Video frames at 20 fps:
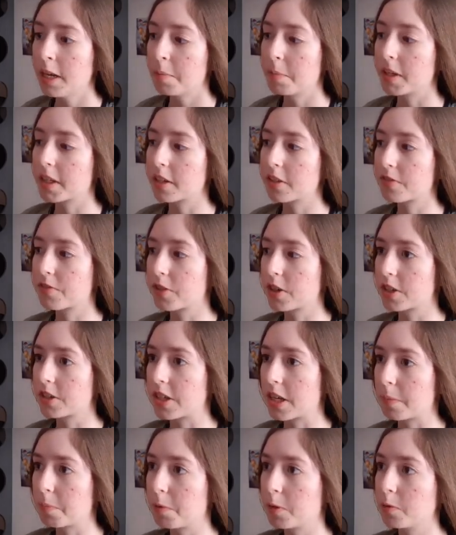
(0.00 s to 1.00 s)
Because for
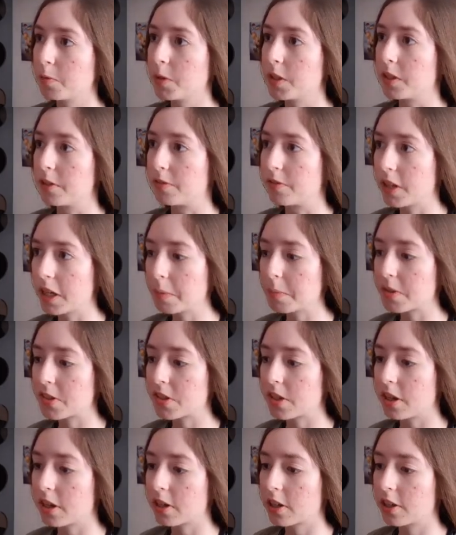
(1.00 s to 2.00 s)
example, with the Flame
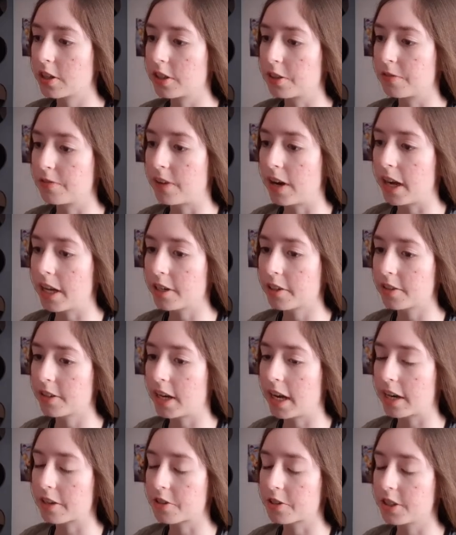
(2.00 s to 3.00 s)
Stalker, the fire
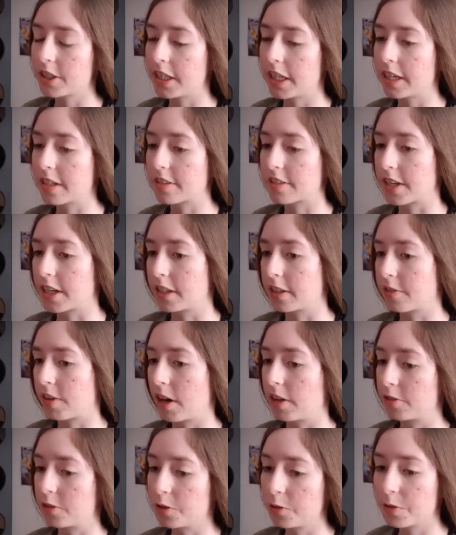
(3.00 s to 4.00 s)
actually takes like
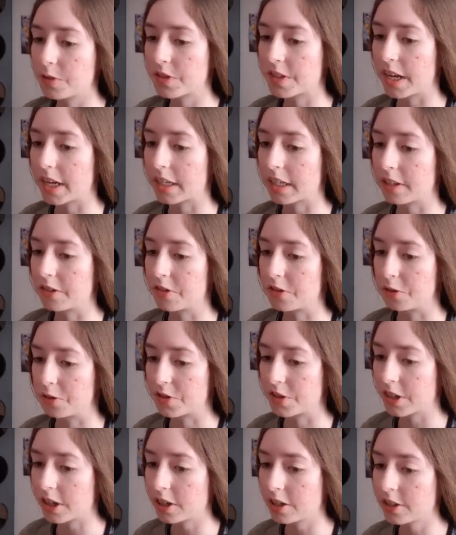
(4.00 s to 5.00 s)
around 2 seconds to
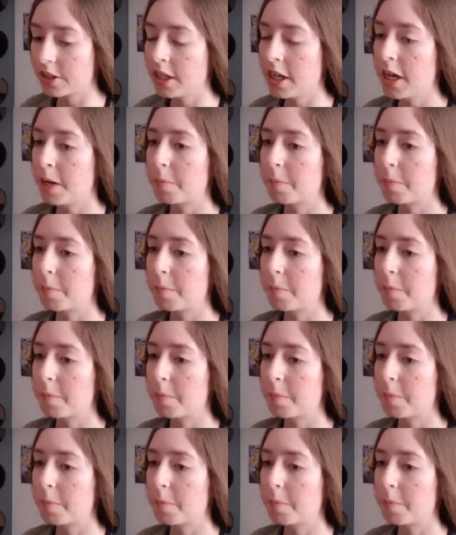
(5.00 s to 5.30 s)
start,